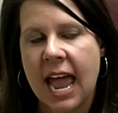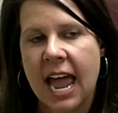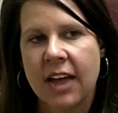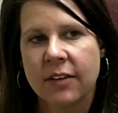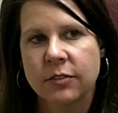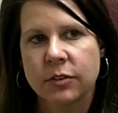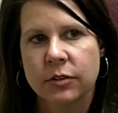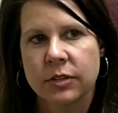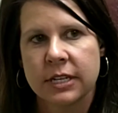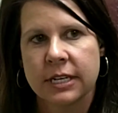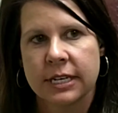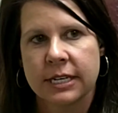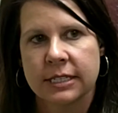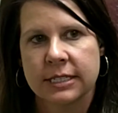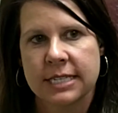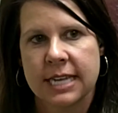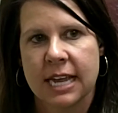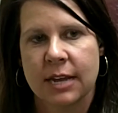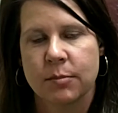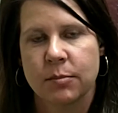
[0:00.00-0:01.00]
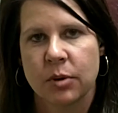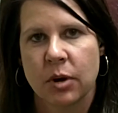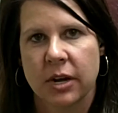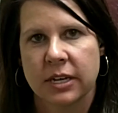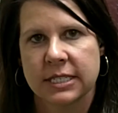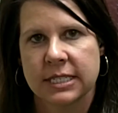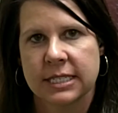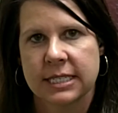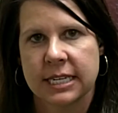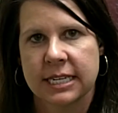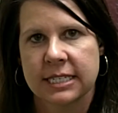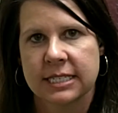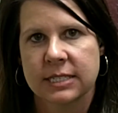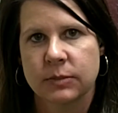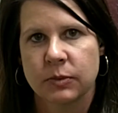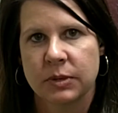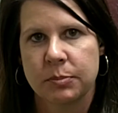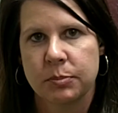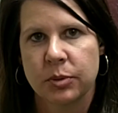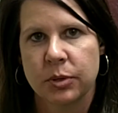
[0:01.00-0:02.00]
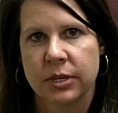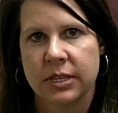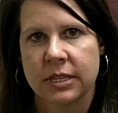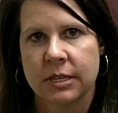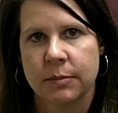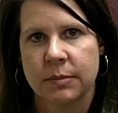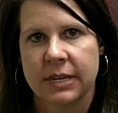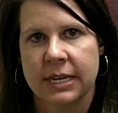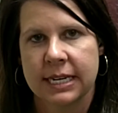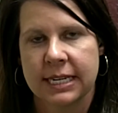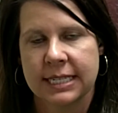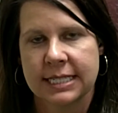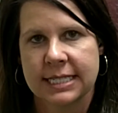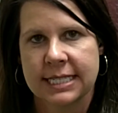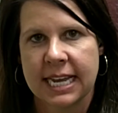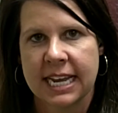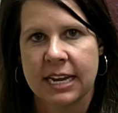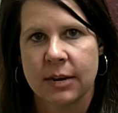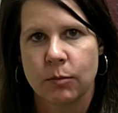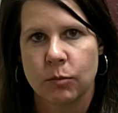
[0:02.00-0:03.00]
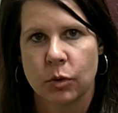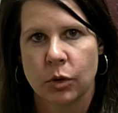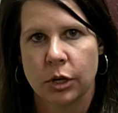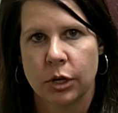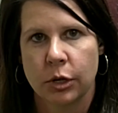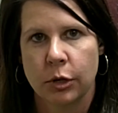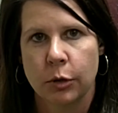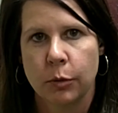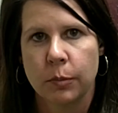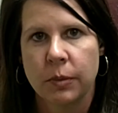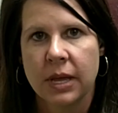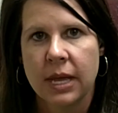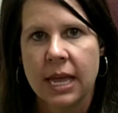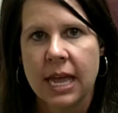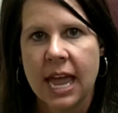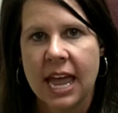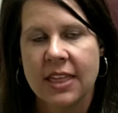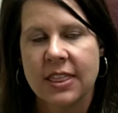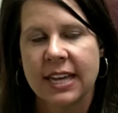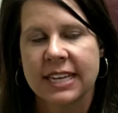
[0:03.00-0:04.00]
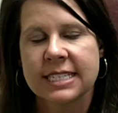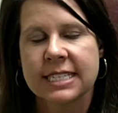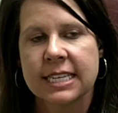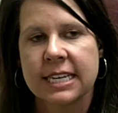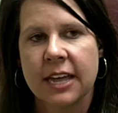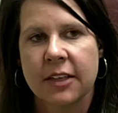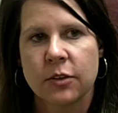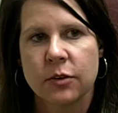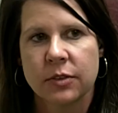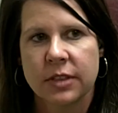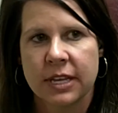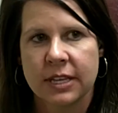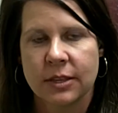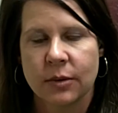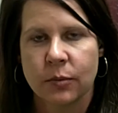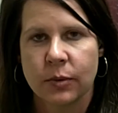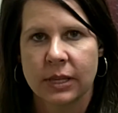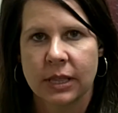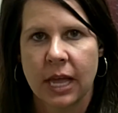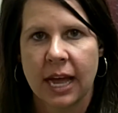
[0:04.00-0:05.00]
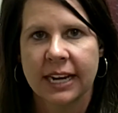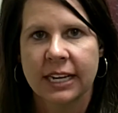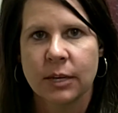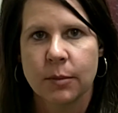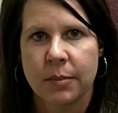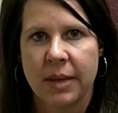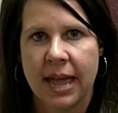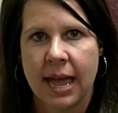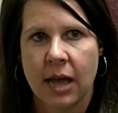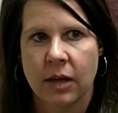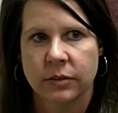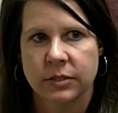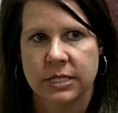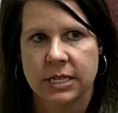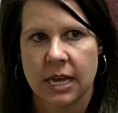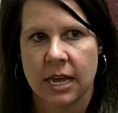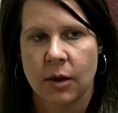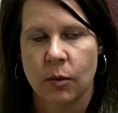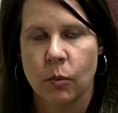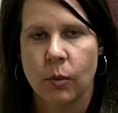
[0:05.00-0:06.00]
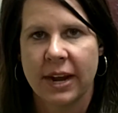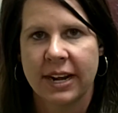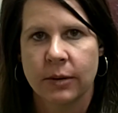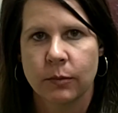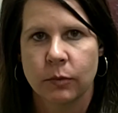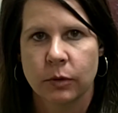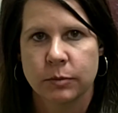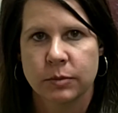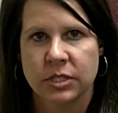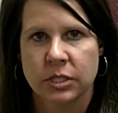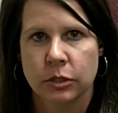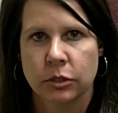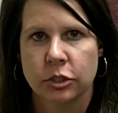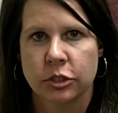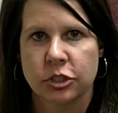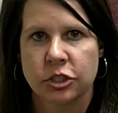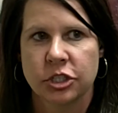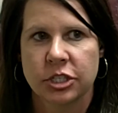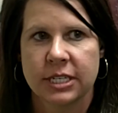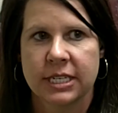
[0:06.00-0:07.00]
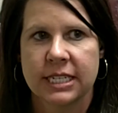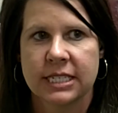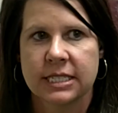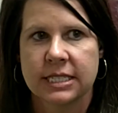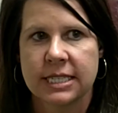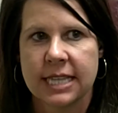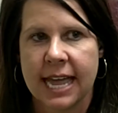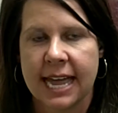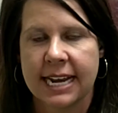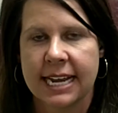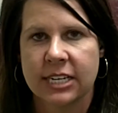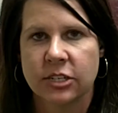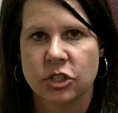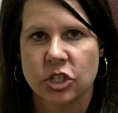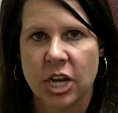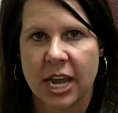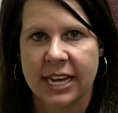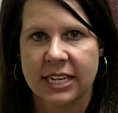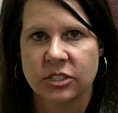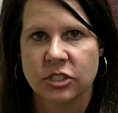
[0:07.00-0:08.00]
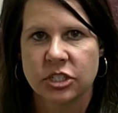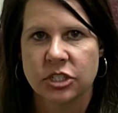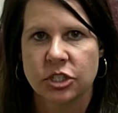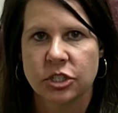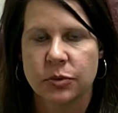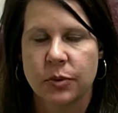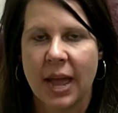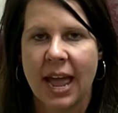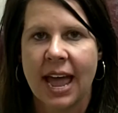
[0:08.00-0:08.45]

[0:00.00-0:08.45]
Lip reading: After the intake process, we put them in an exam room, and that's another thing that we like about waiting room solution, is that it changes.